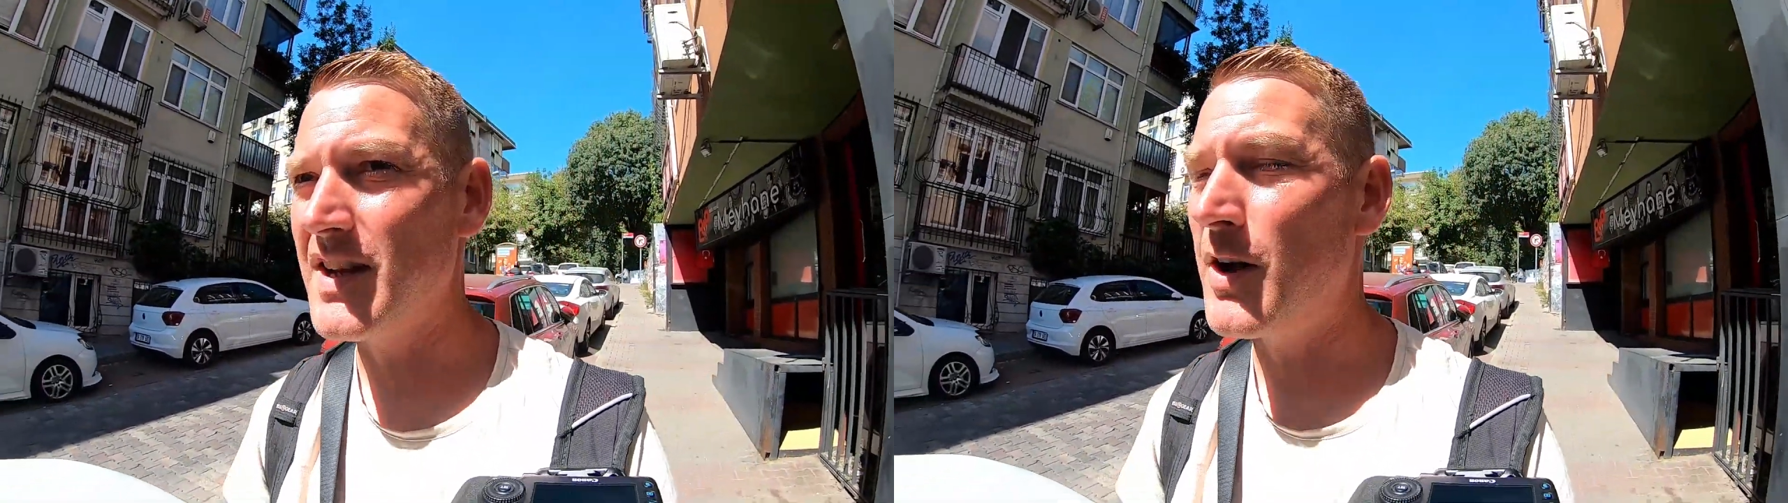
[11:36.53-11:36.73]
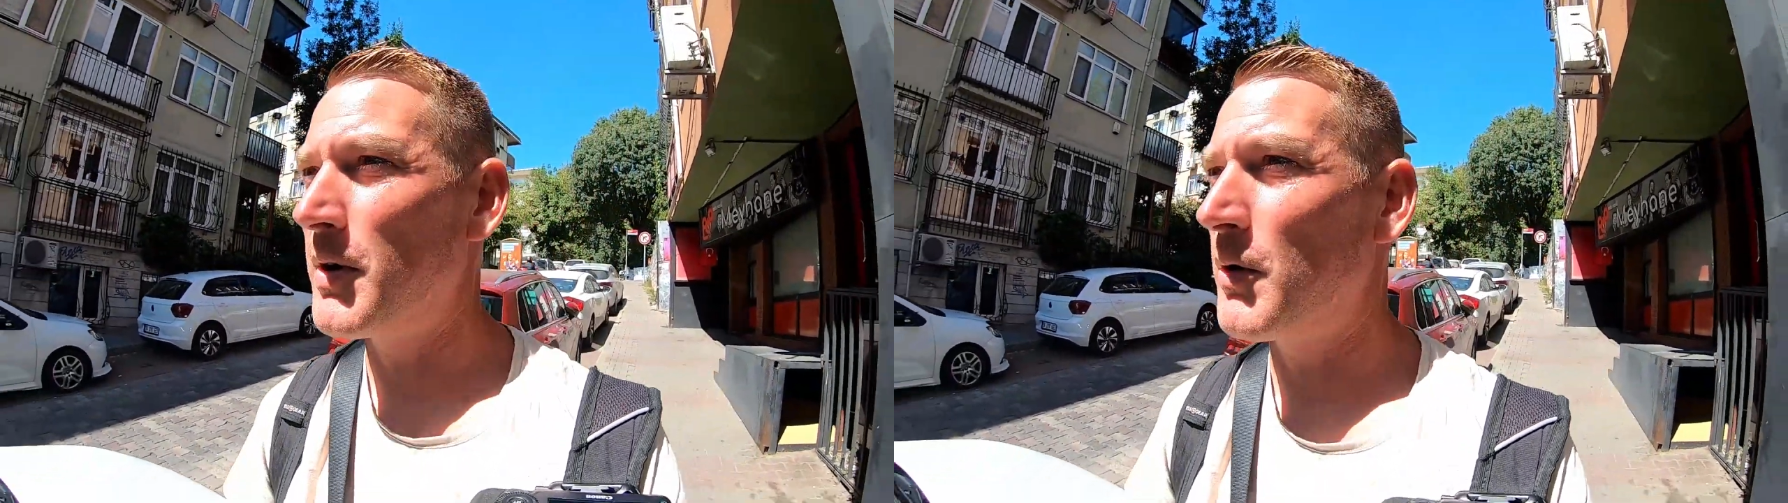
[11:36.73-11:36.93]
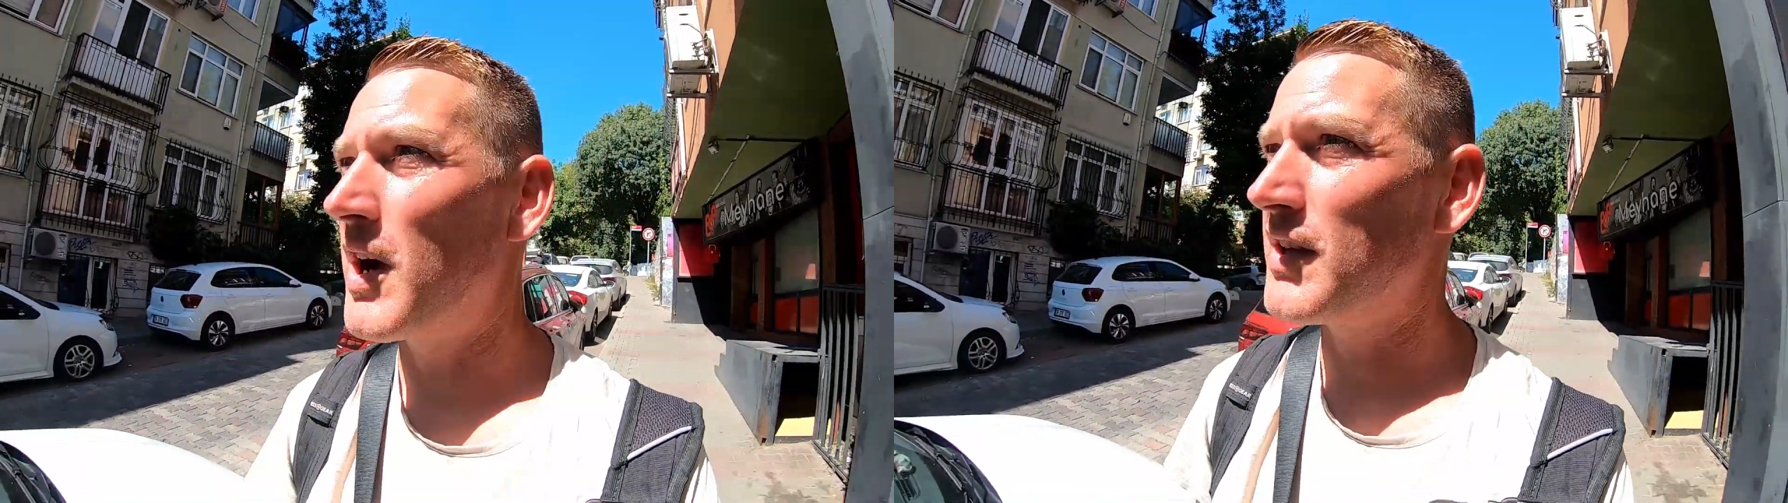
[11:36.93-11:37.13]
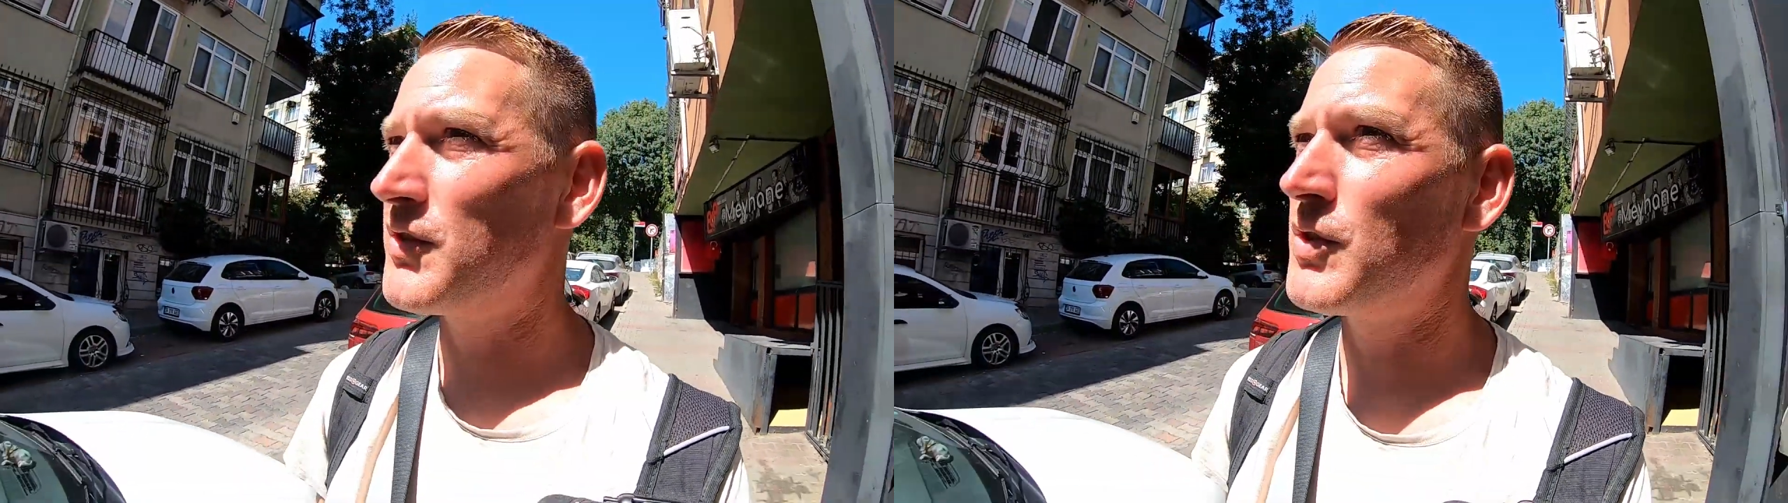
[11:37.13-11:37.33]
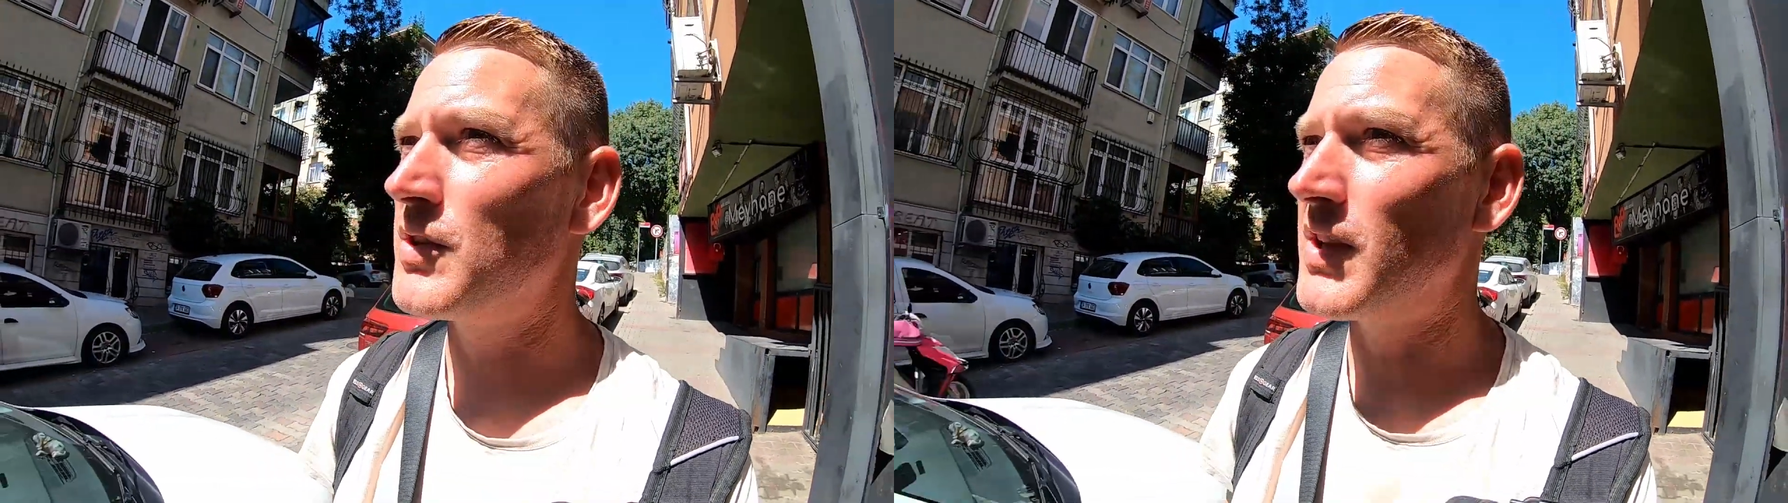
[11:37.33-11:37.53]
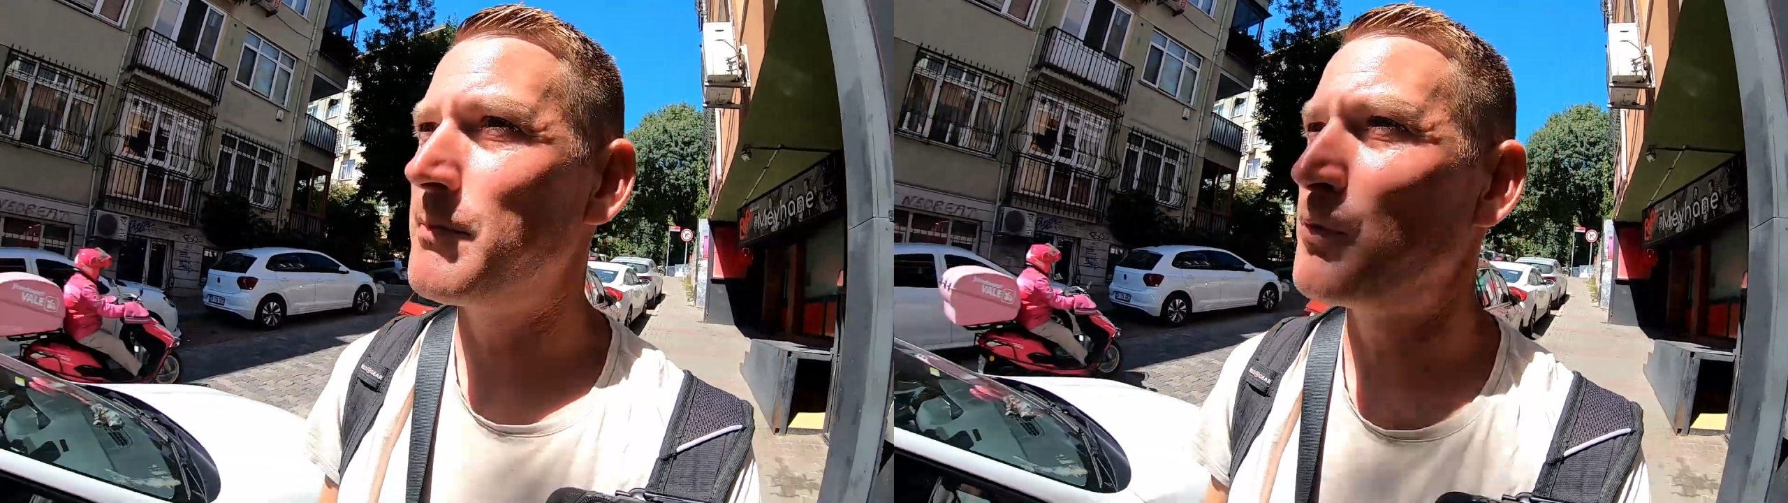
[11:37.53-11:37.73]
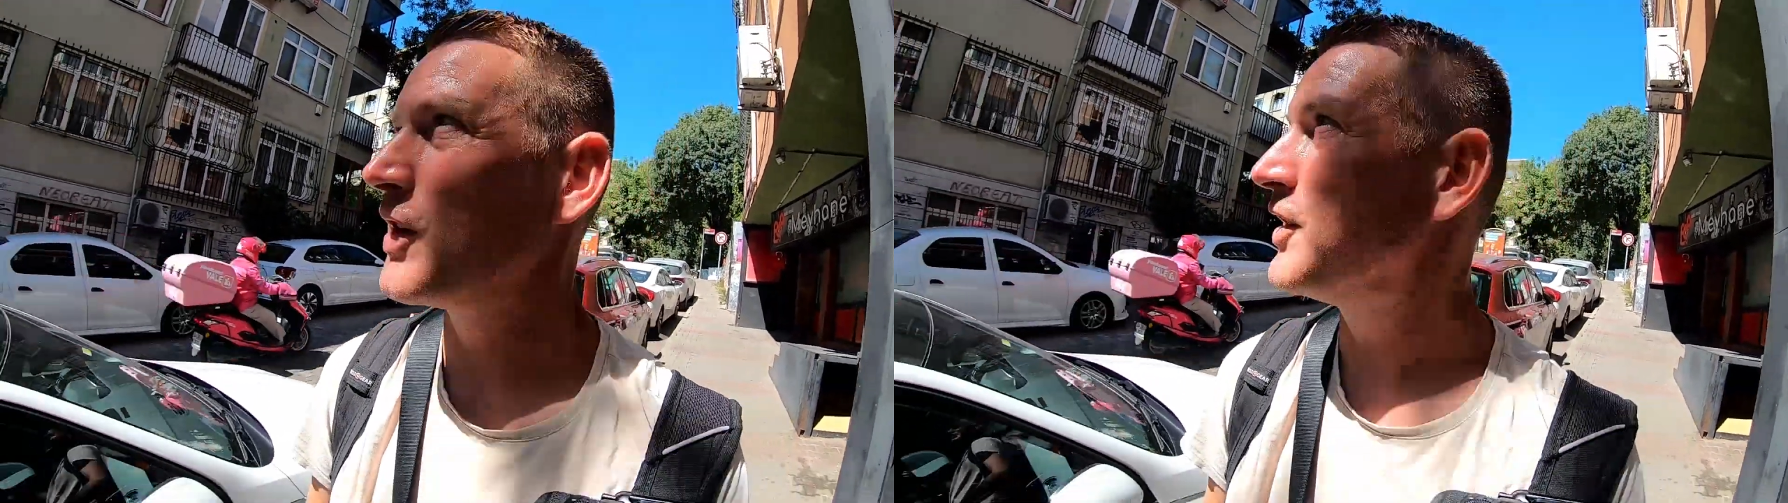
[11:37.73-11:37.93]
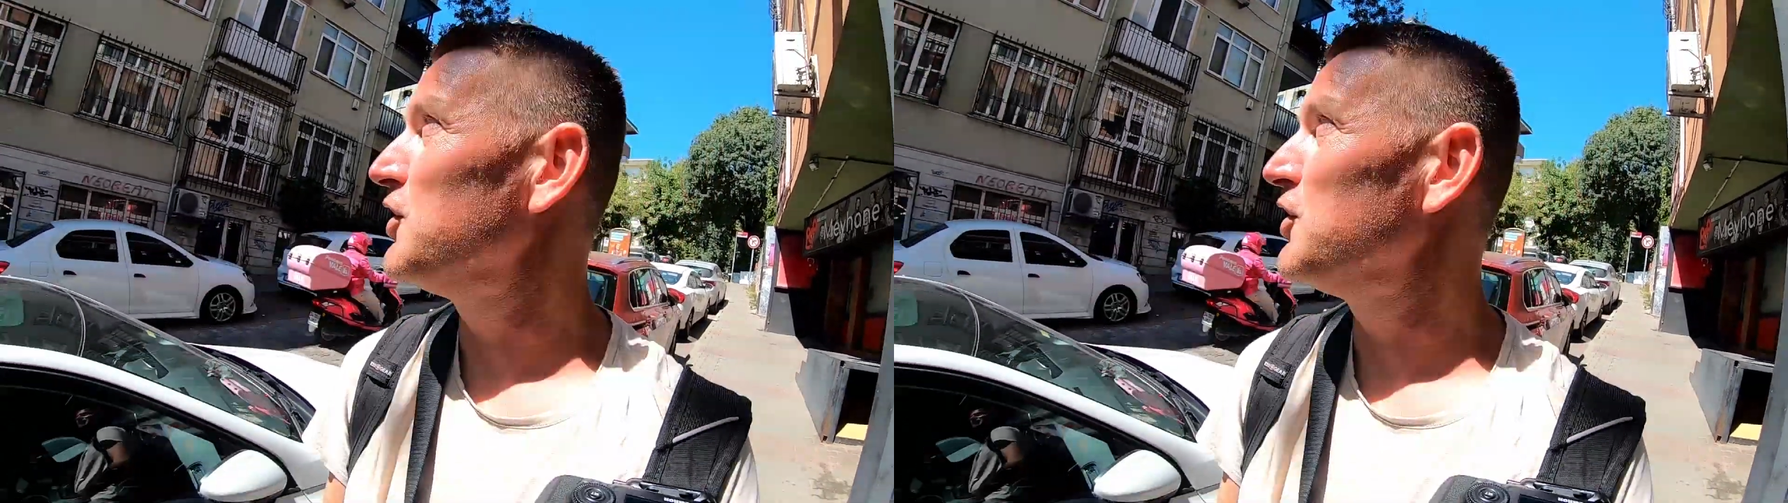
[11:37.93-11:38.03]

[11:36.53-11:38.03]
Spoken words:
tell by walking through, a lot more